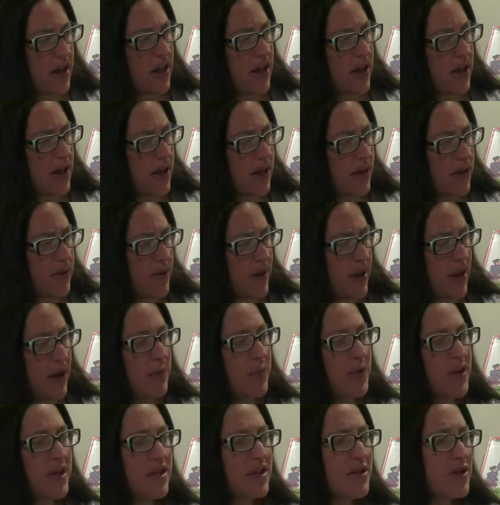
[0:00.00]

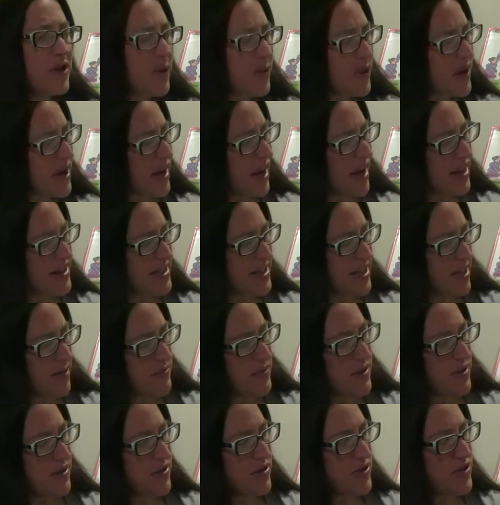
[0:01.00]
Wait, you know what? I
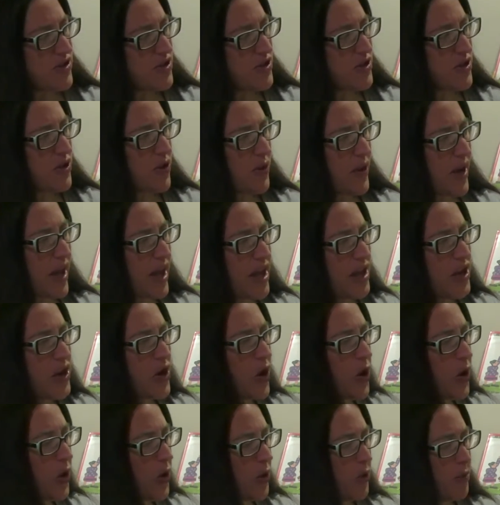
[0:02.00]
skipped it. It should go
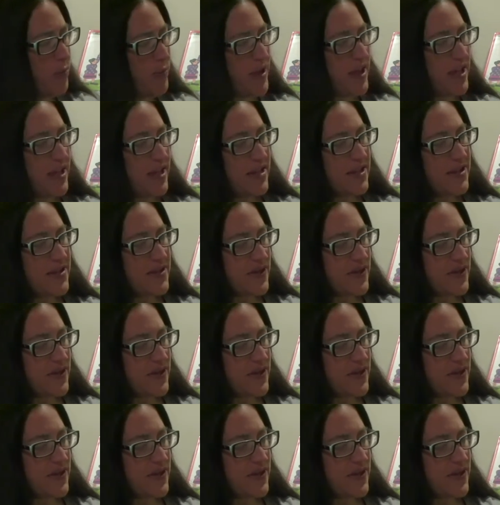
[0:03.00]
N-O-P.